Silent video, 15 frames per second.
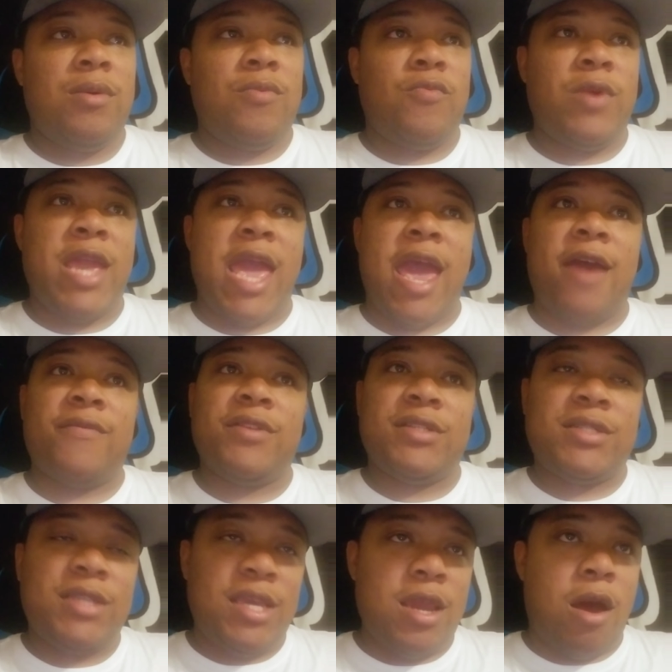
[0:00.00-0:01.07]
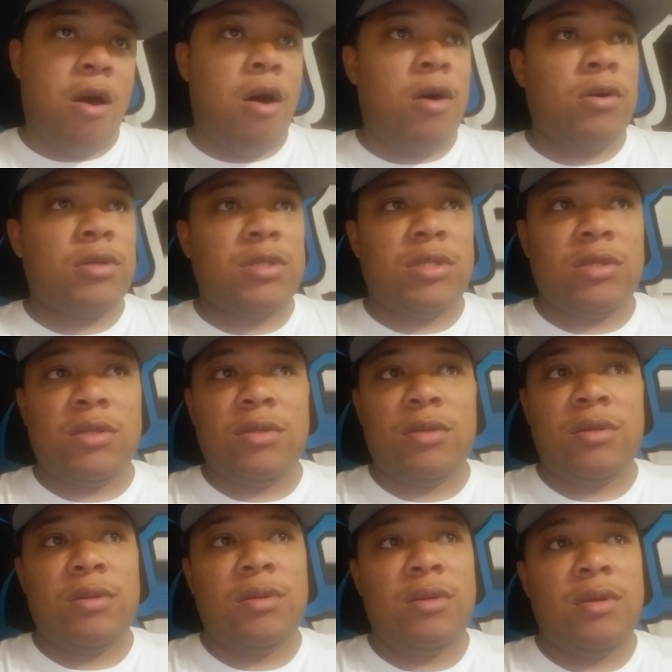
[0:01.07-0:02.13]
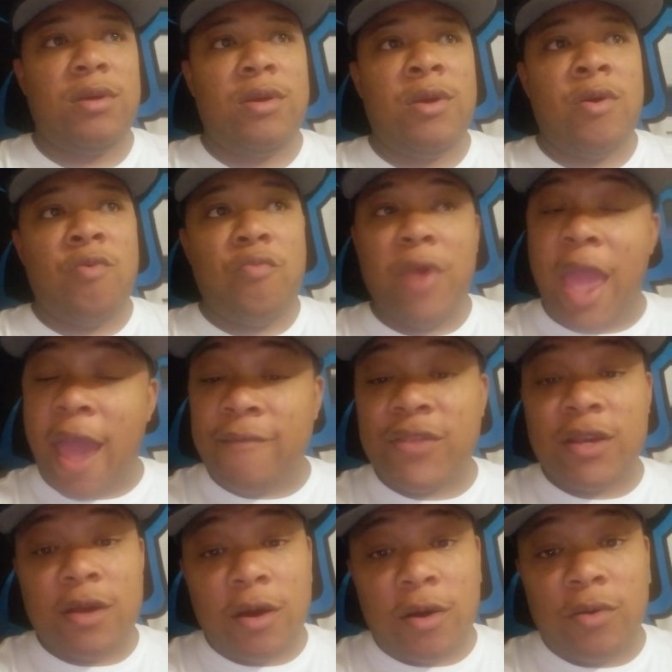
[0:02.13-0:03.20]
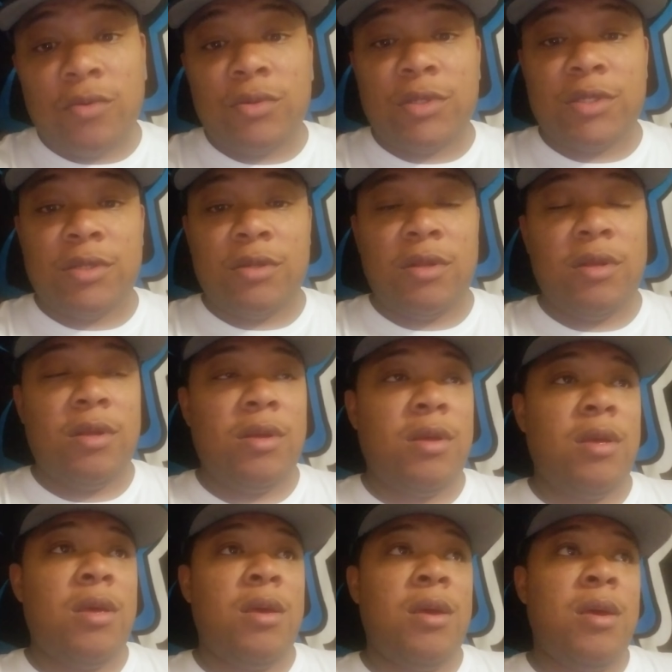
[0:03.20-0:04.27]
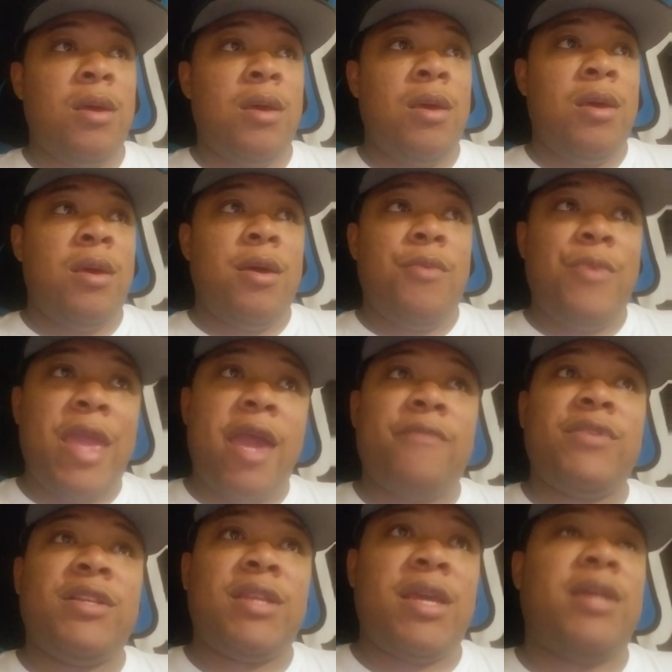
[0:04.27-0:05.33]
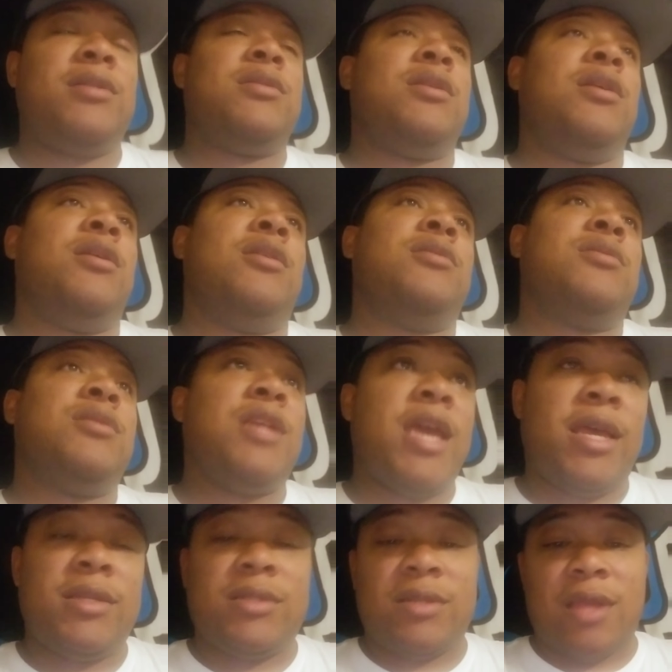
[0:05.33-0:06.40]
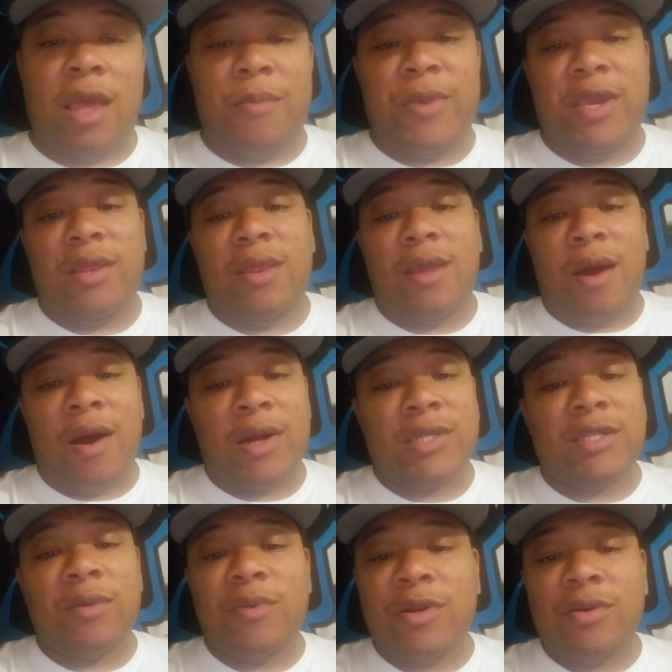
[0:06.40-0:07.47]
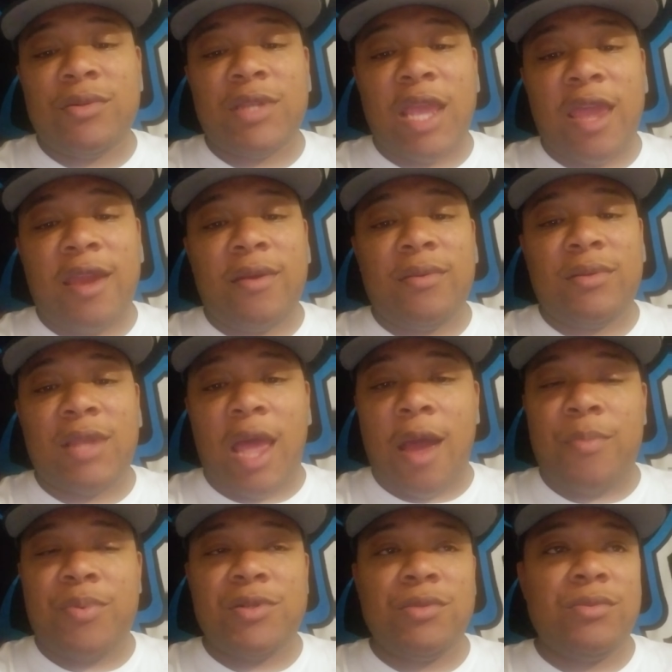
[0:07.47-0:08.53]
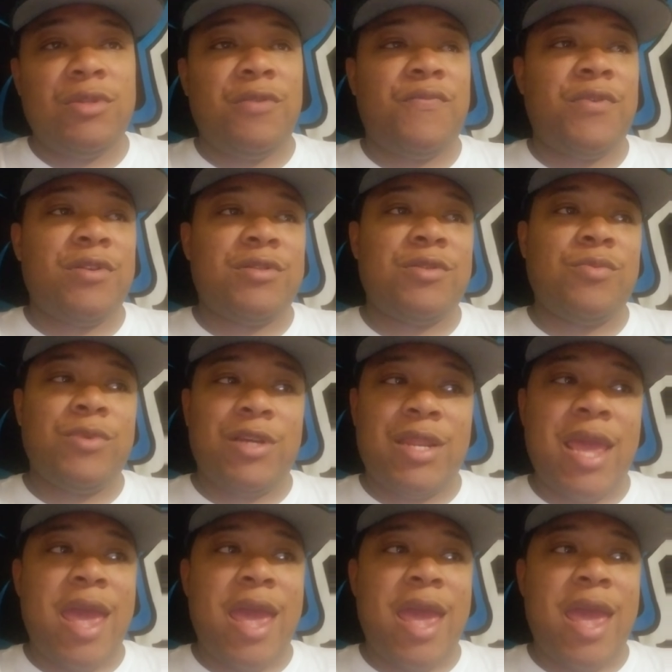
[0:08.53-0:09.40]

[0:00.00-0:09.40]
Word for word: We have the Seahawks. We have the Colts. We have the Deadskins. Yes, I mean, are some of those games opportunity for us to win?